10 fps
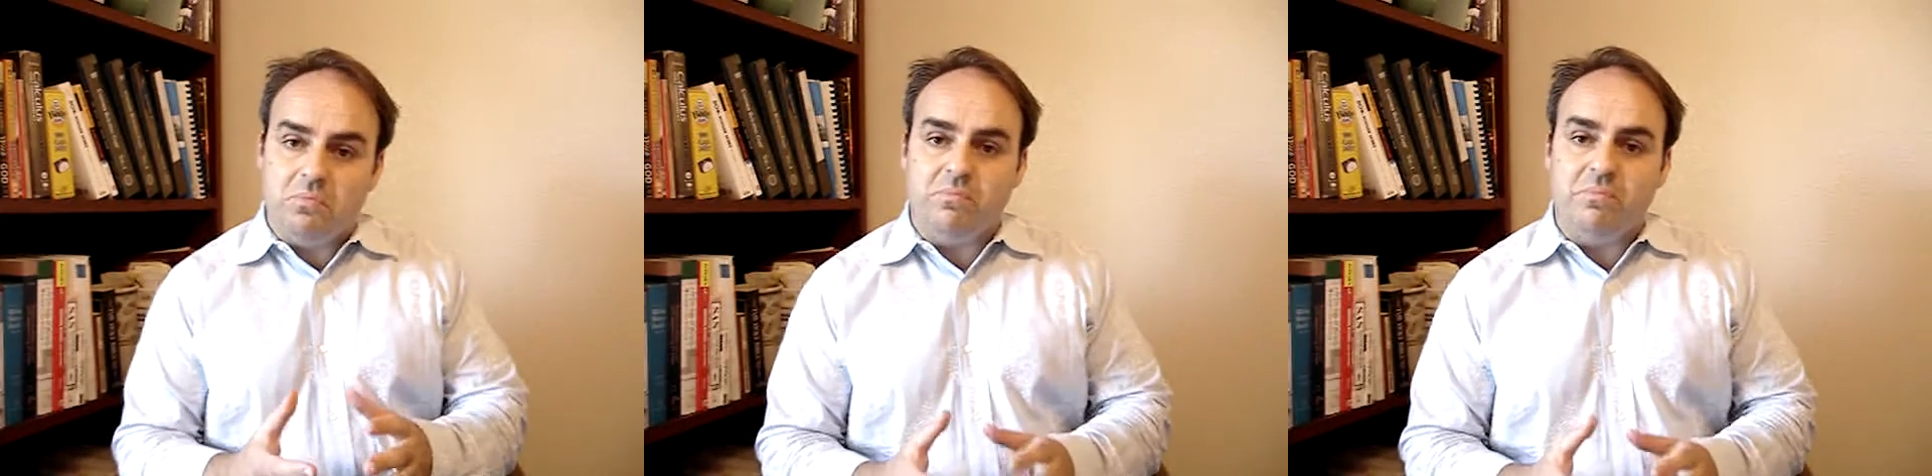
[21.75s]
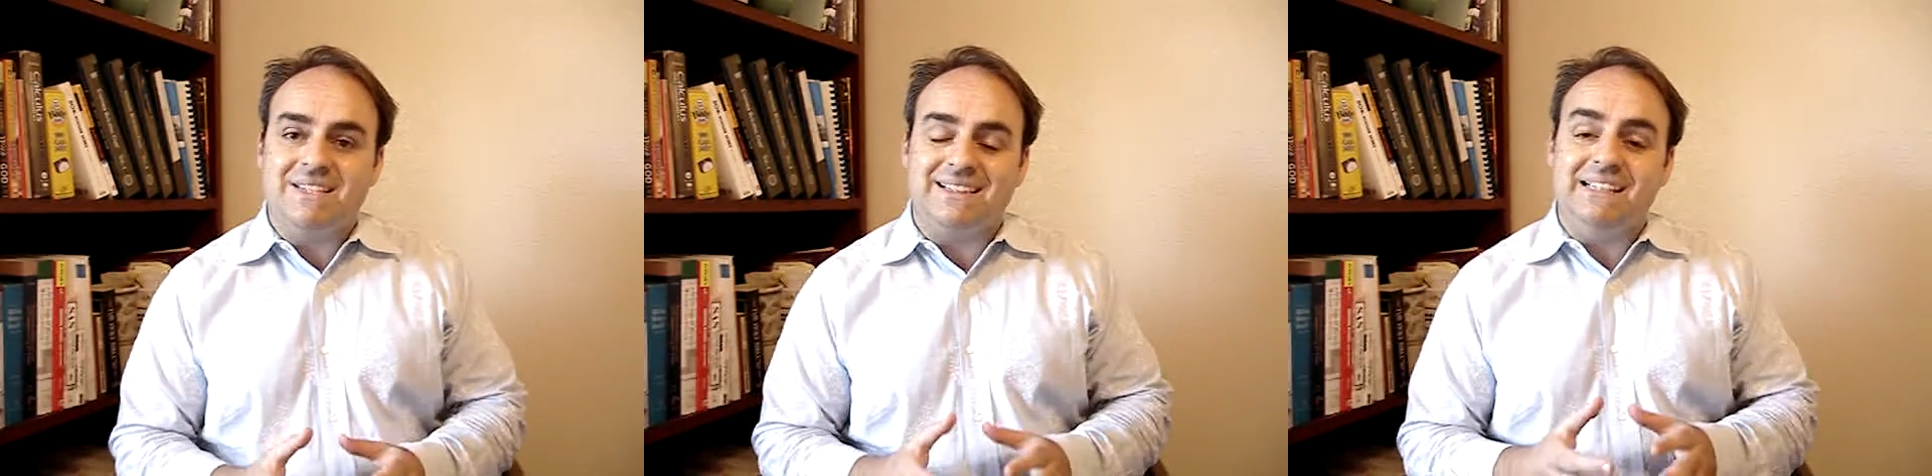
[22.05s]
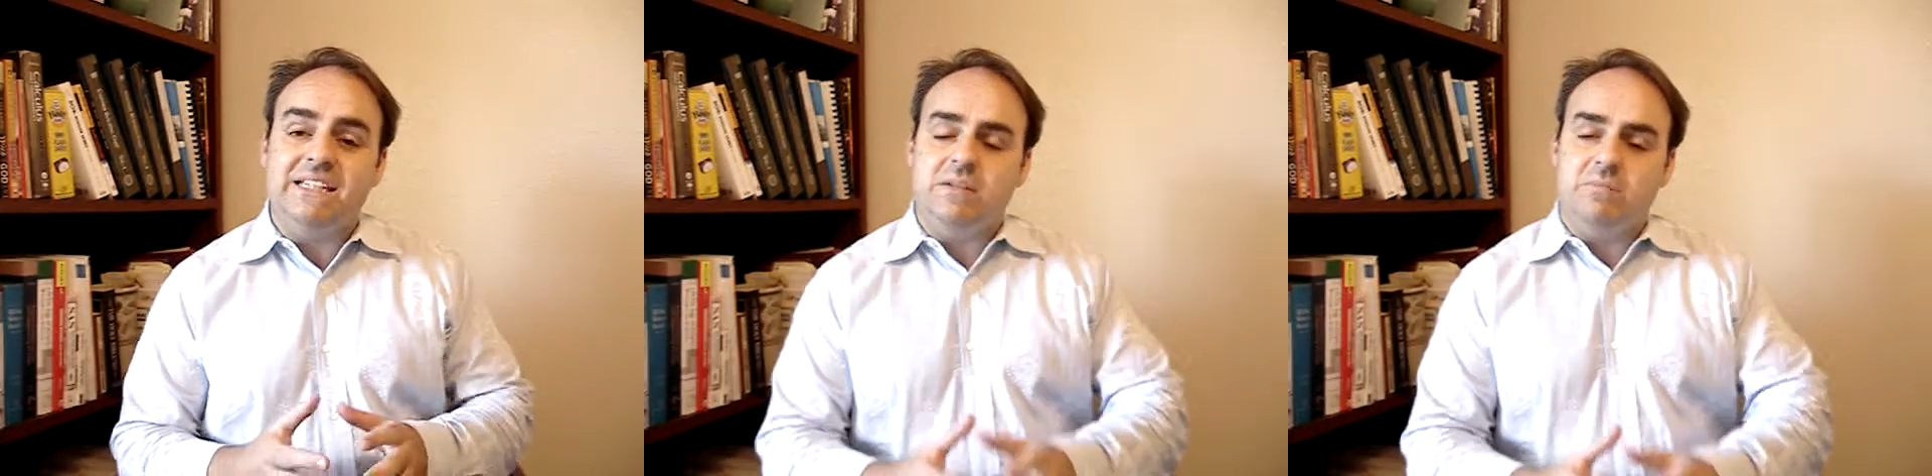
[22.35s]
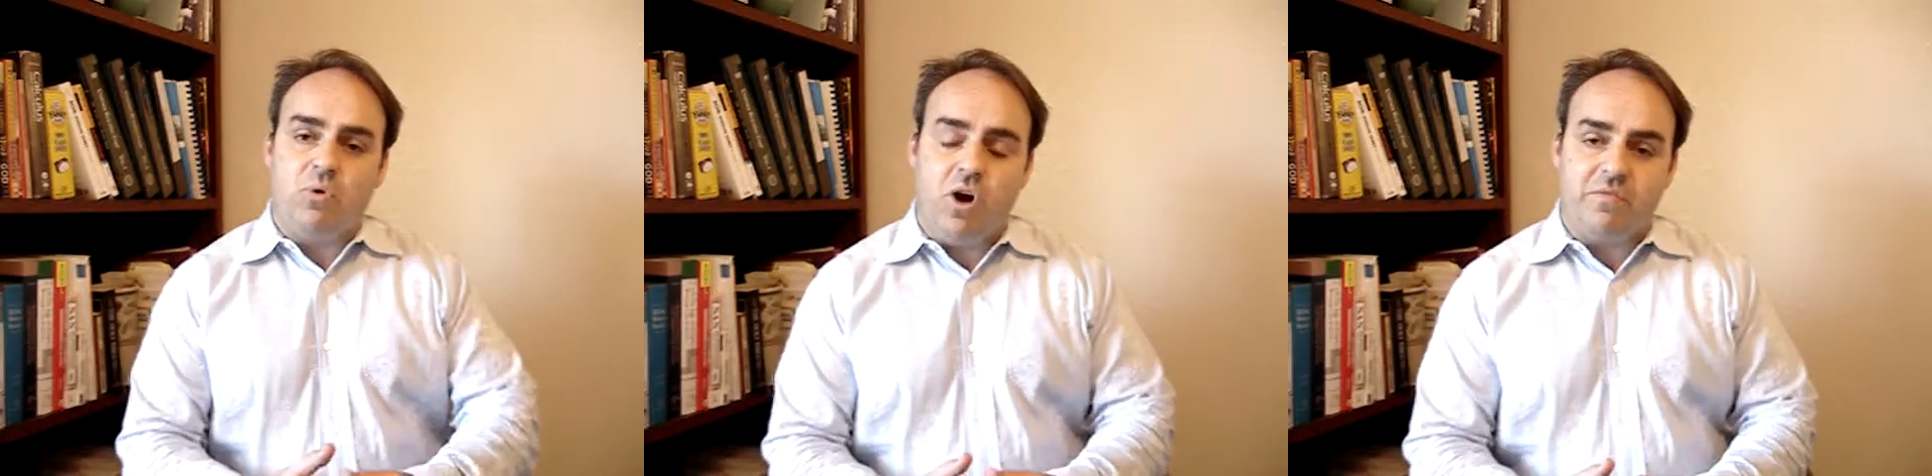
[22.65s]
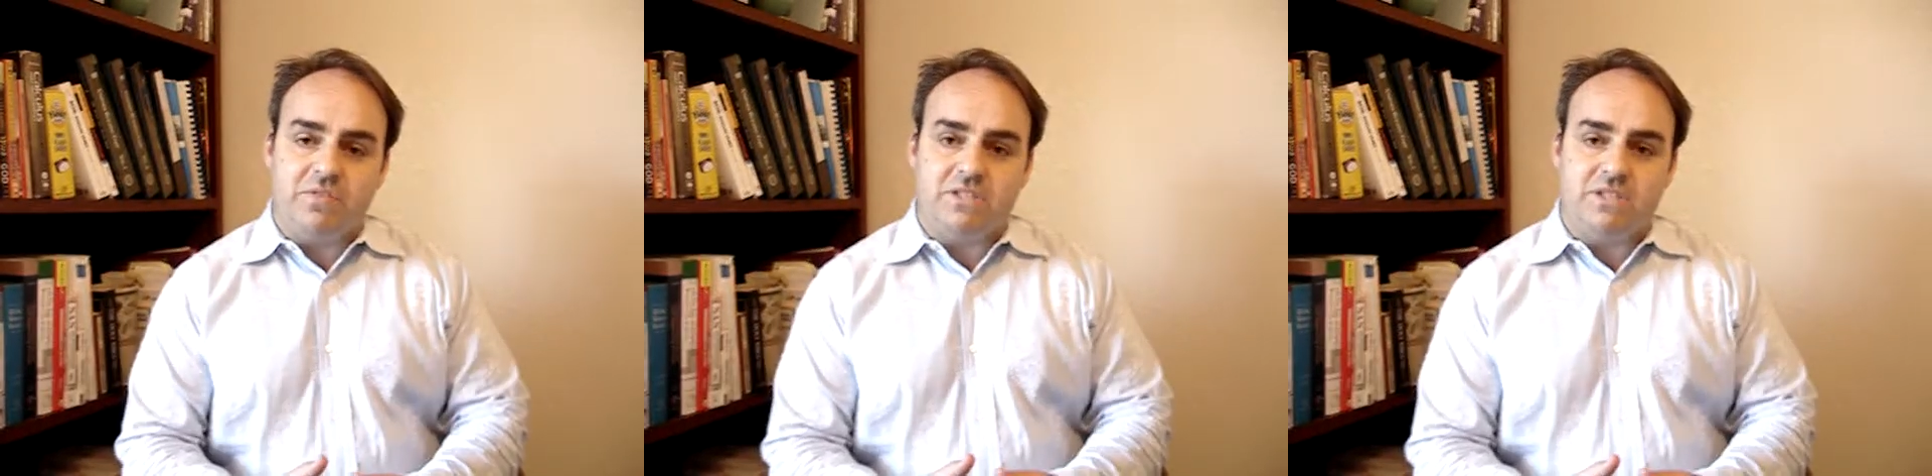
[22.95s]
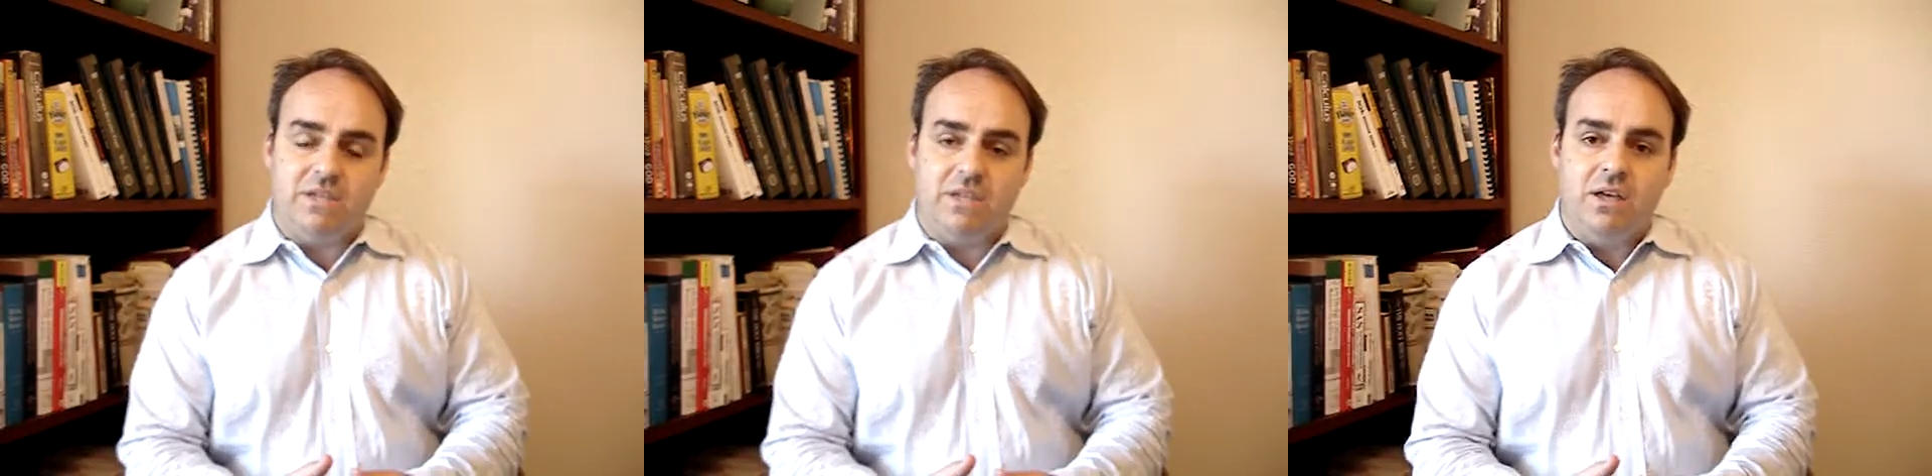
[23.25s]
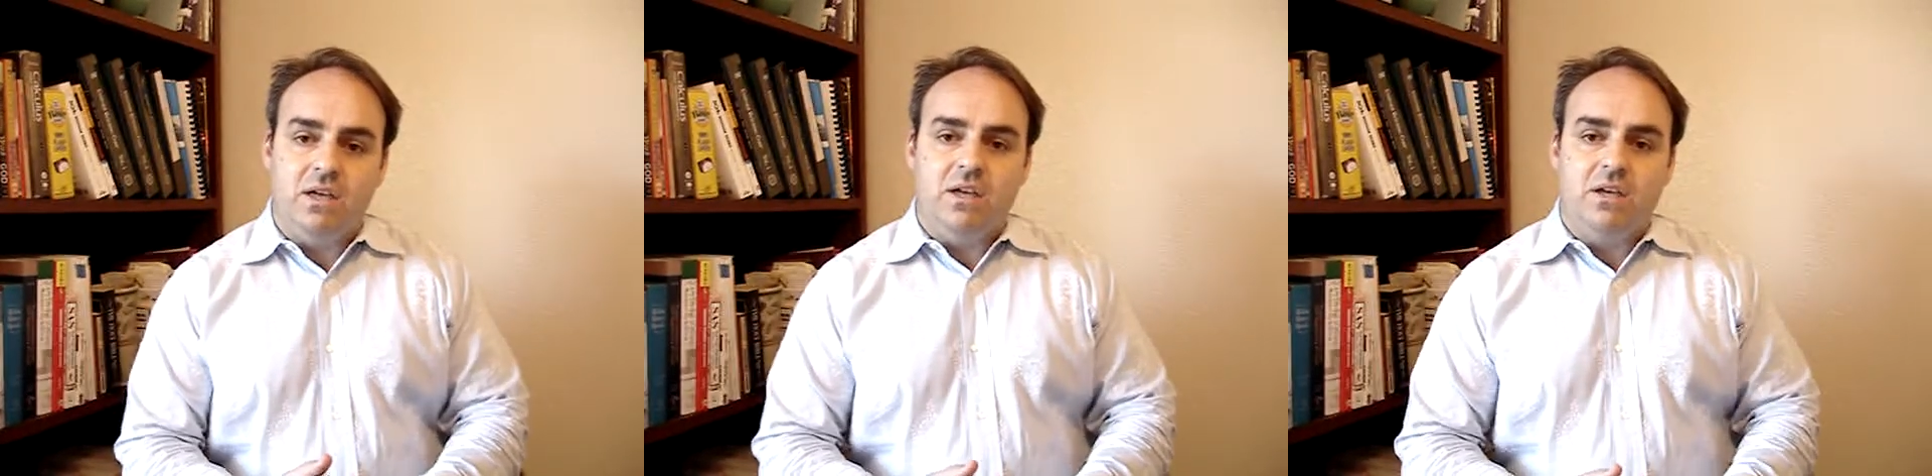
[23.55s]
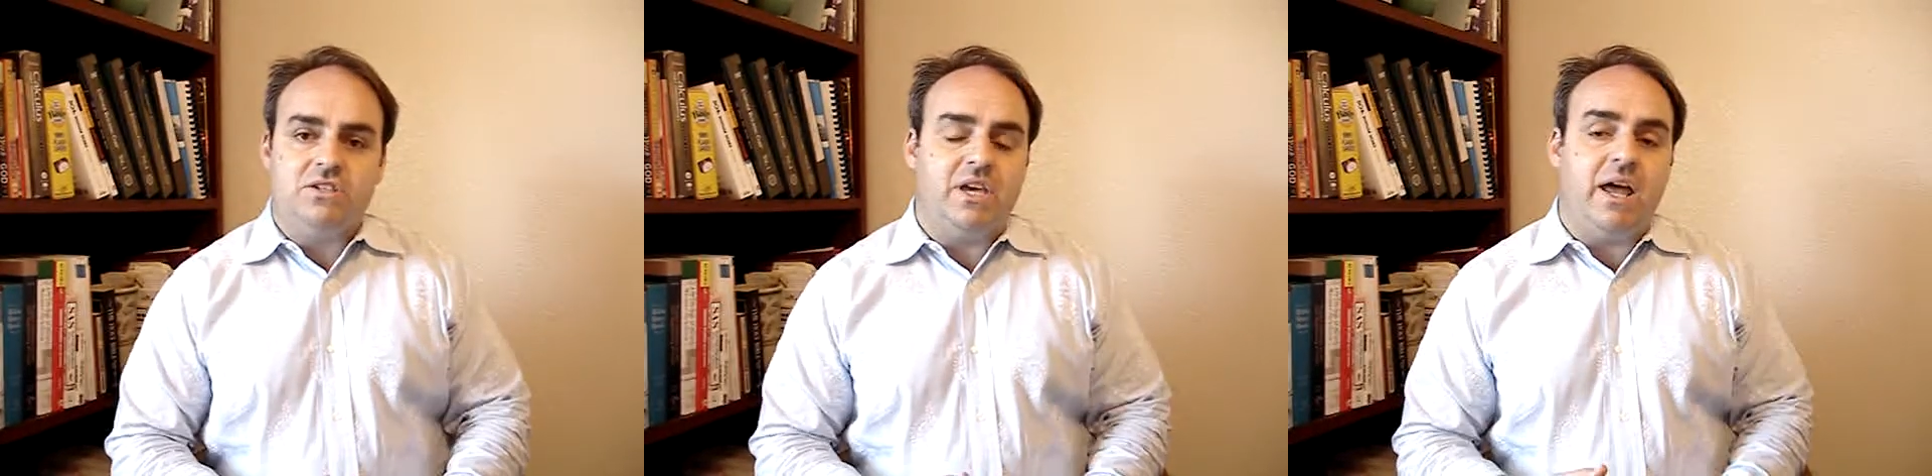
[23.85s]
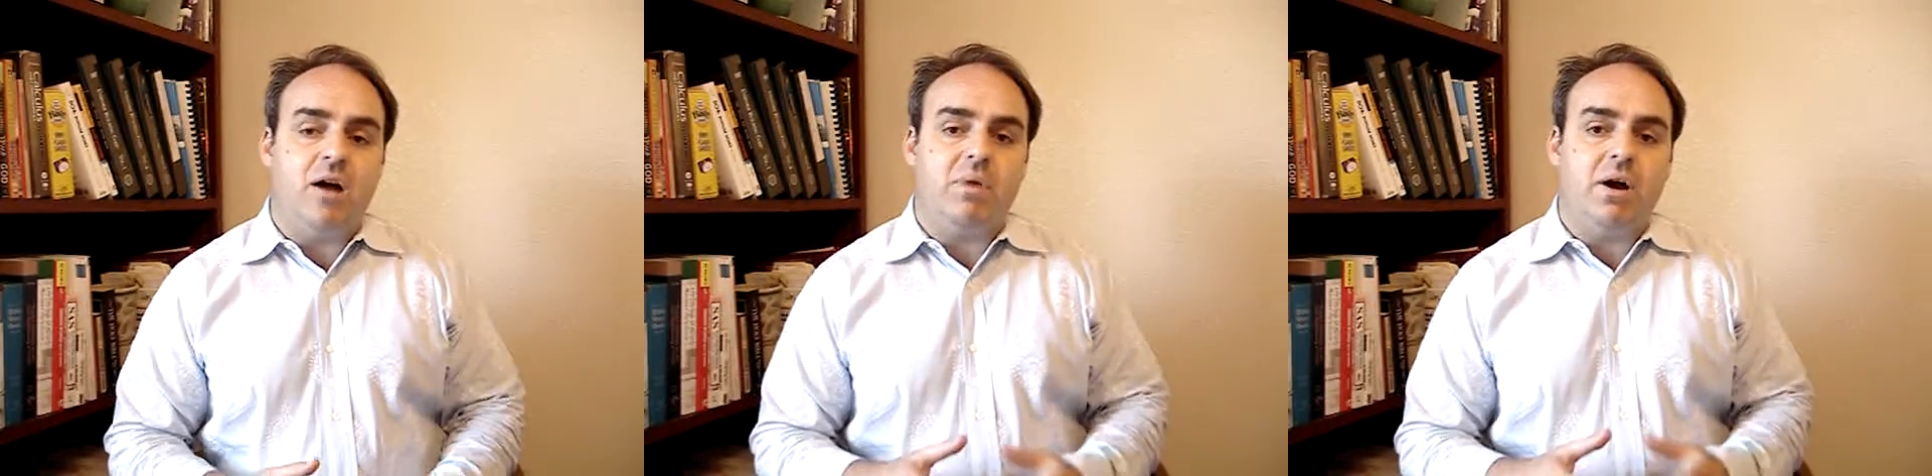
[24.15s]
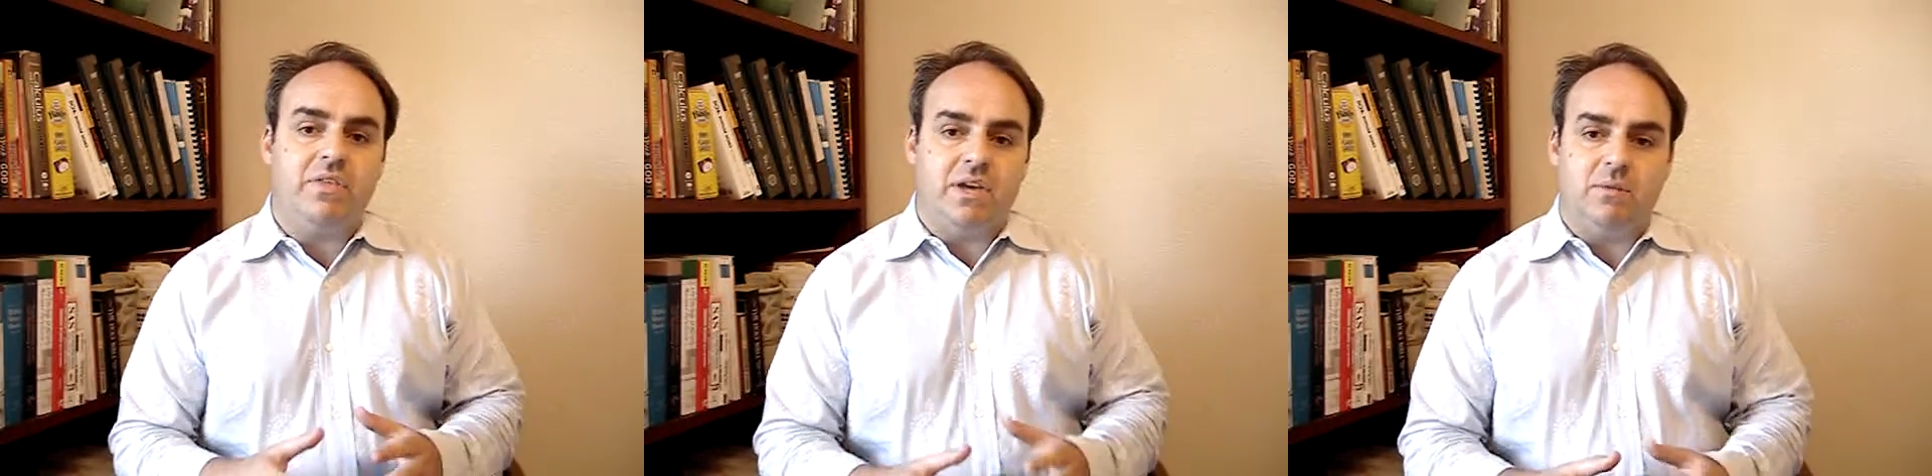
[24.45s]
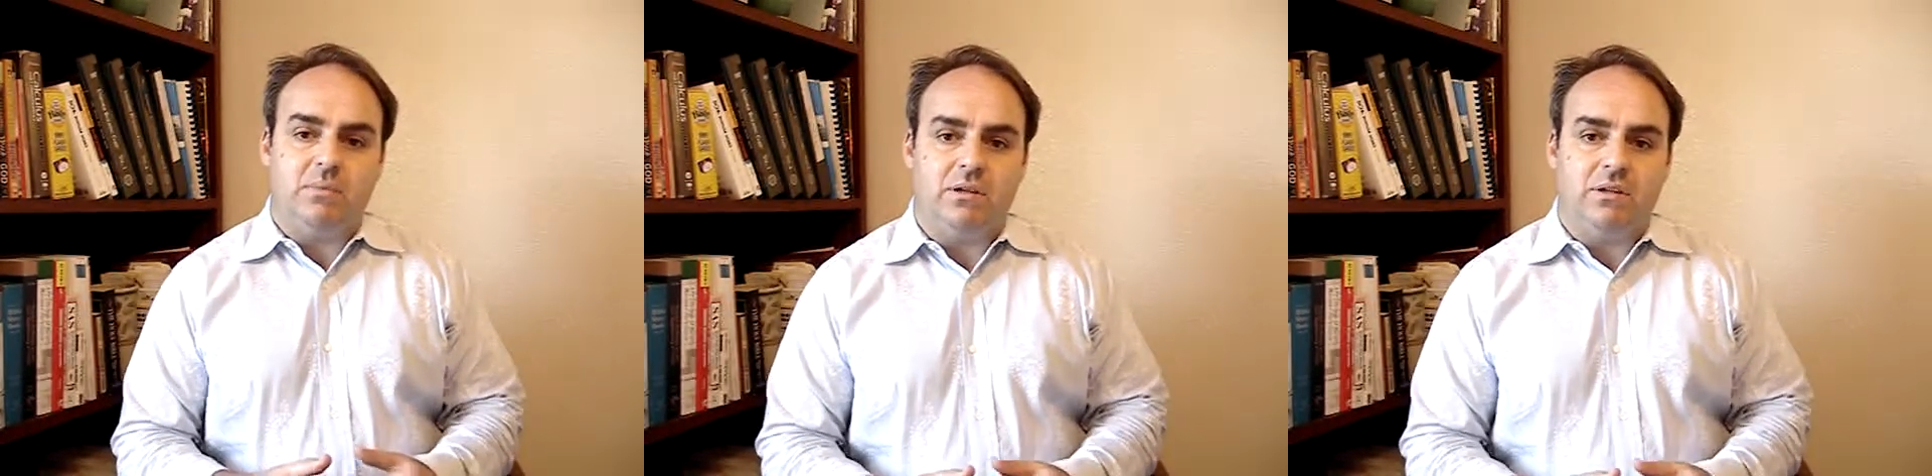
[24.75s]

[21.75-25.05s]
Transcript: misleading prophecy set out by the enemy.